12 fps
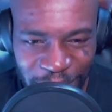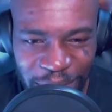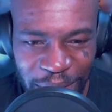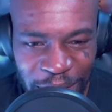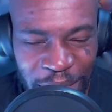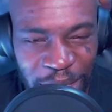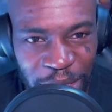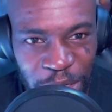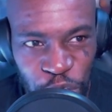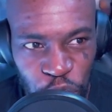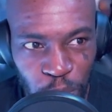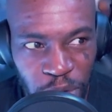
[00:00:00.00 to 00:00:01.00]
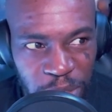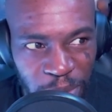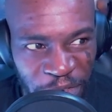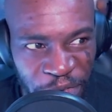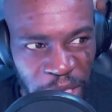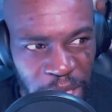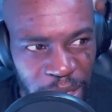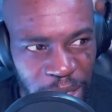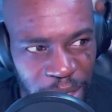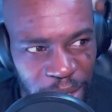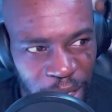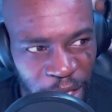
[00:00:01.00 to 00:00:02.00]
Okay. Consumerism, I think,
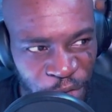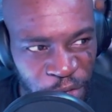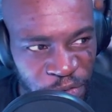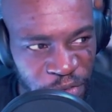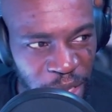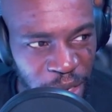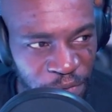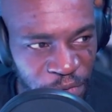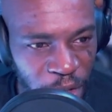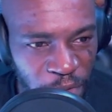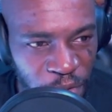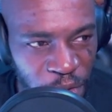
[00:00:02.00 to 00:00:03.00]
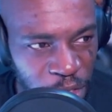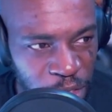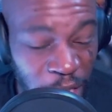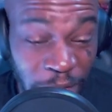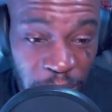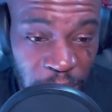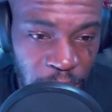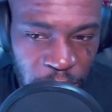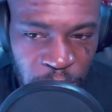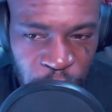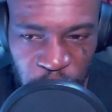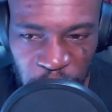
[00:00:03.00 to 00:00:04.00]
if you've seen the film, of course, and
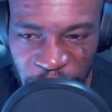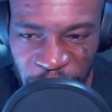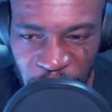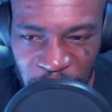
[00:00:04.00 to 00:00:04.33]
you should have if you